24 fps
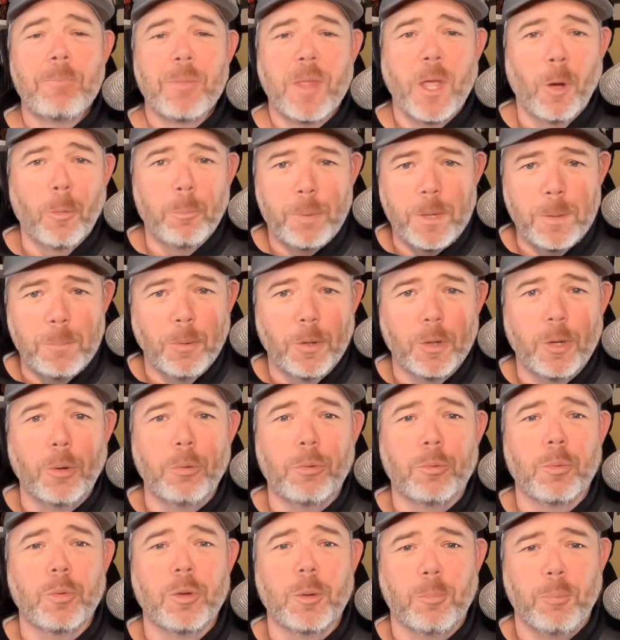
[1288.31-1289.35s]
help people go
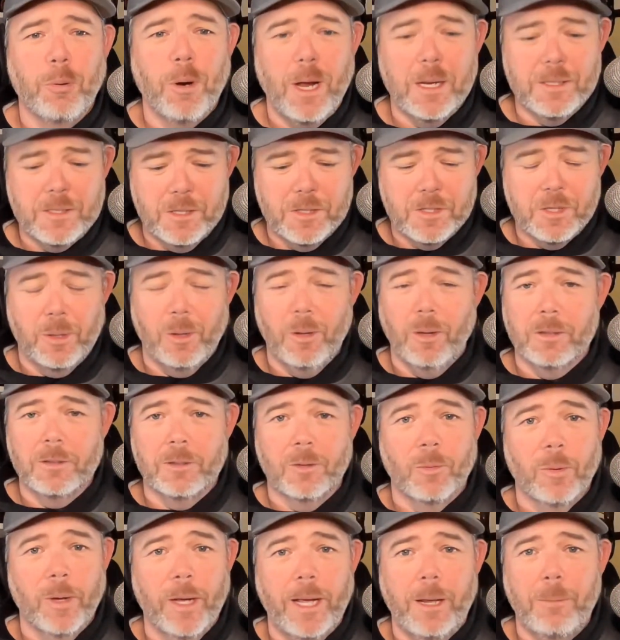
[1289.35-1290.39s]
through the process along
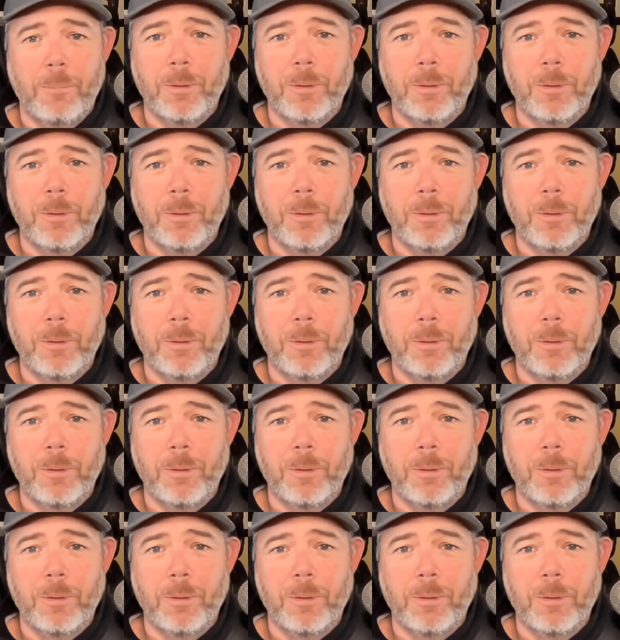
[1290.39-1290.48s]
the way.